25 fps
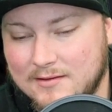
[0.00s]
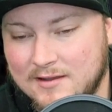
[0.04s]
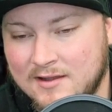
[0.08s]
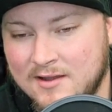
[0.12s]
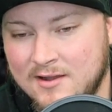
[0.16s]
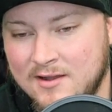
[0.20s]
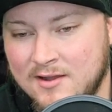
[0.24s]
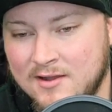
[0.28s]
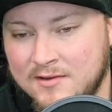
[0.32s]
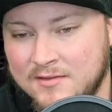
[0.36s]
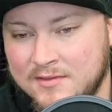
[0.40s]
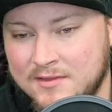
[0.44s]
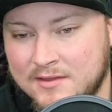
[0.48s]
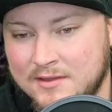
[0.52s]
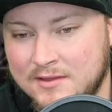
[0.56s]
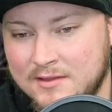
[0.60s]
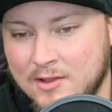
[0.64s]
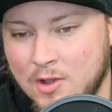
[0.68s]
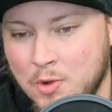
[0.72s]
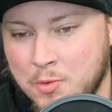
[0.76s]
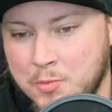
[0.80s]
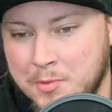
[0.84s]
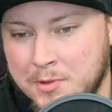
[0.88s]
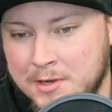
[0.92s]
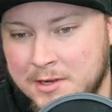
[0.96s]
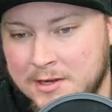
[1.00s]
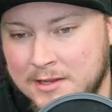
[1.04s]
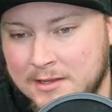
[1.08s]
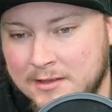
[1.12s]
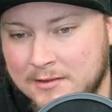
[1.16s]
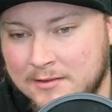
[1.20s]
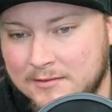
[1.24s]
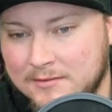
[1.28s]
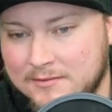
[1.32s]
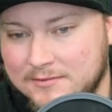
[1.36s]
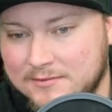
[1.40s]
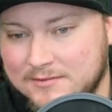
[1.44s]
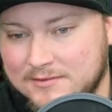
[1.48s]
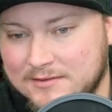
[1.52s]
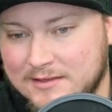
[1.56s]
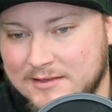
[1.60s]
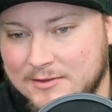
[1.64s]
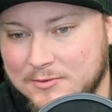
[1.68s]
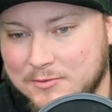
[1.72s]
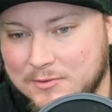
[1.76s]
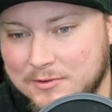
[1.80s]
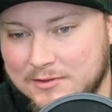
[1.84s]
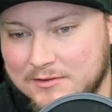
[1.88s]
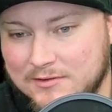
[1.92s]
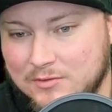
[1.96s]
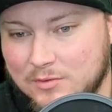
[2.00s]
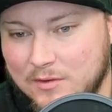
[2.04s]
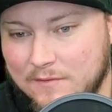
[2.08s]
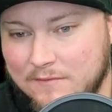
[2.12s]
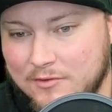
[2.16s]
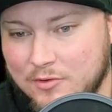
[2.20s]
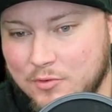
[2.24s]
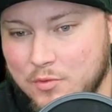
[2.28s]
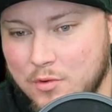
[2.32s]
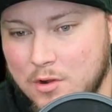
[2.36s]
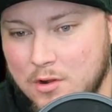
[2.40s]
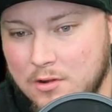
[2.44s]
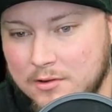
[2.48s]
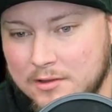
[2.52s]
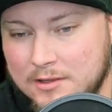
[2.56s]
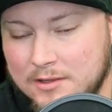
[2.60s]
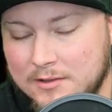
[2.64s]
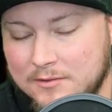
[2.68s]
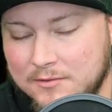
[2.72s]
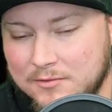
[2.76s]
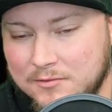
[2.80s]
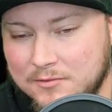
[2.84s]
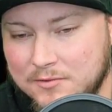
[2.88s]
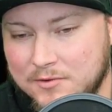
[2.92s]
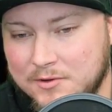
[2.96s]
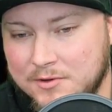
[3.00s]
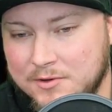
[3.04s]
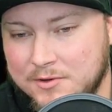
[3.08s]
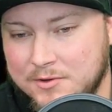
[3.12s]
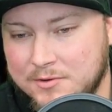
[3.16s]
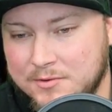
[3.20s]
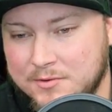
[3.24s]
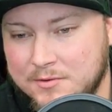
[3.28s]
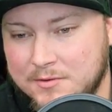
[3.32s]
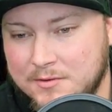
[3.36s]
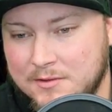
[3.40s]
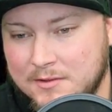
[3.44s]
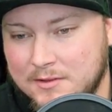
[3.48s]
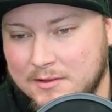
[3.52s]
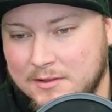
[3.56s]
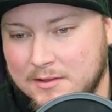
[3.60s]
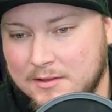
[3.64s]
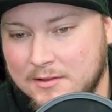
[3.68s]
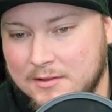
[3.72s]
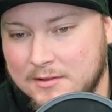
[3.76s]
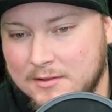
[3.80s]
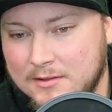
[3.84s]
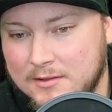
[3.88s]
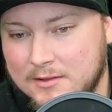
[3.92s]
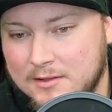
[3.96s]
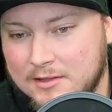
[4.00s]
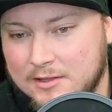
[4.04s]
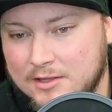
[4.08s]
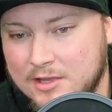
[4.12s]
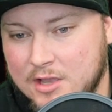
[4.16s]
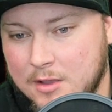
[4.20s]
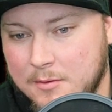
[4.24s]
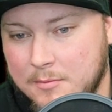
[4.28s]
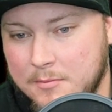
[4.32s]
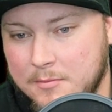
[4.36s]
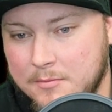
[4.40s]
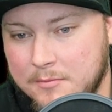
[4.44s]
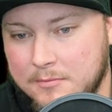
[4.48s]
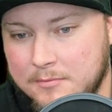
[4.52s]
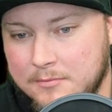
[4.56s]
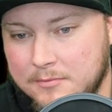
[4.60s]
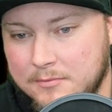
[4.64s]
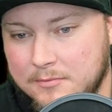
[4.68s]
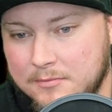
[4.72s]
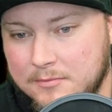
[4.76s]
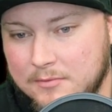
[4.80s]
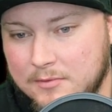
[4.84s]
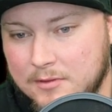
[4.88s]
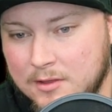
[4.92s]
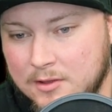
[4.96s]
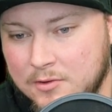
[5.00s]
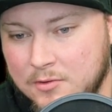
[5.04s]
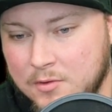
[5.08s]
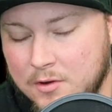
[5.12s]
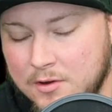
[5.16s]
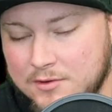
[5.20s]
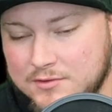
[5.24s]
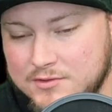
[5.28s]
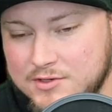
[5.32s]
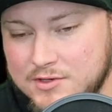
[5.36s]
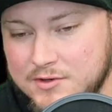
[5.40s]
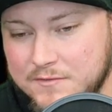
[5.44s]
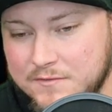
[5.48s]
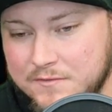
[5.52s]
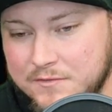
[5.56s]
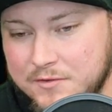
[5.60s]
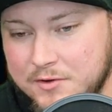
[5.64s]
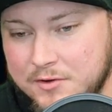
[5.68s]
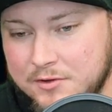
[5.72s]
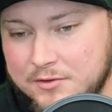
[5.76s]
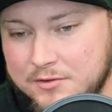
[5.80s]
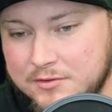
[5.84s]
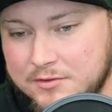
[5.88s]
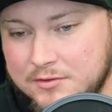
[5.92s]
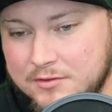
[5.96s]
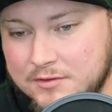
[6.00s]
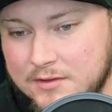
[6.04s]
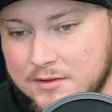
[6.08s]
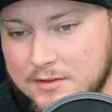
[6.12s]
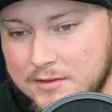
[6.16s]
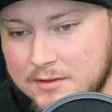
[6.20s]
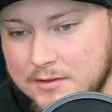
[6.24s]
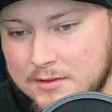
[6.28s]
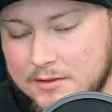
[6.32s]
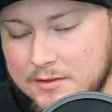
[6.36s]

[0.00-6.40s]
Oh, the opening sequence whenever you're walking through, come across your first